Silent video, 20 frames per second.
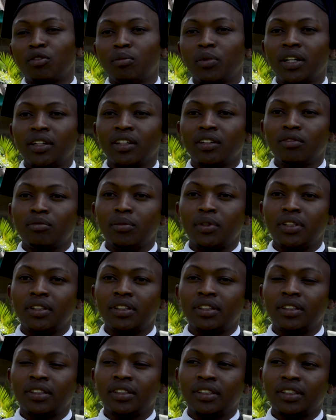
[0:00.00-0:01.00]
but I've
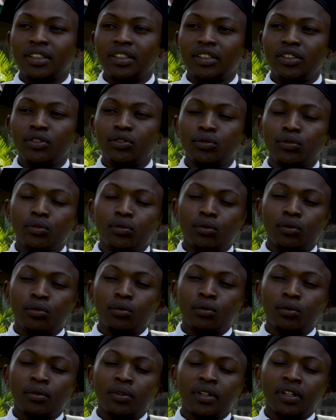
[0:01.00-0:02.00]
been
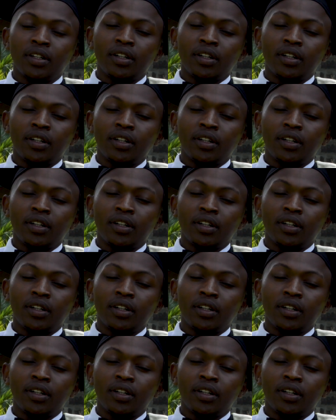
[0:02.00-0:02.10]
into